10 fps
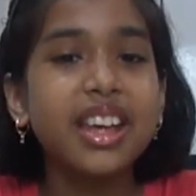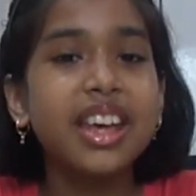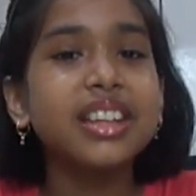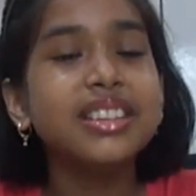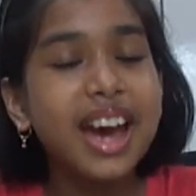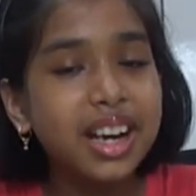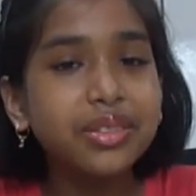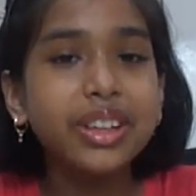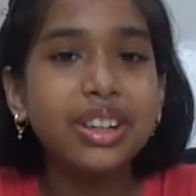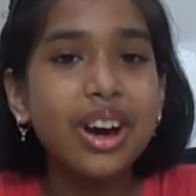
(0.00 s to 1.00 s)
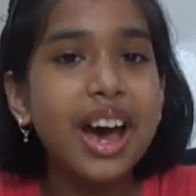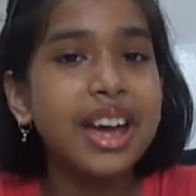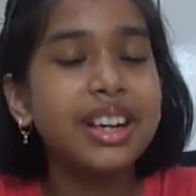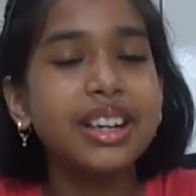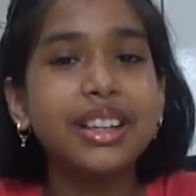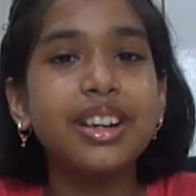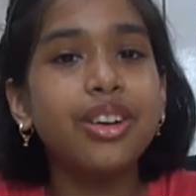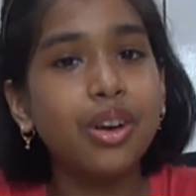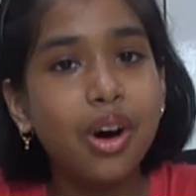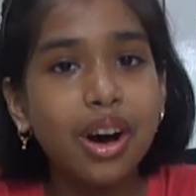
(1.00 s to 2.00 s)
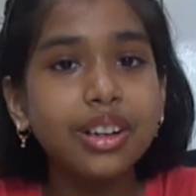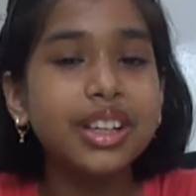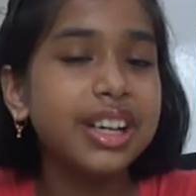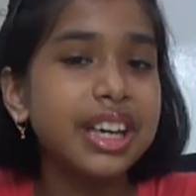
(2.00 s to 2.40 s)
In that video I had written wrong.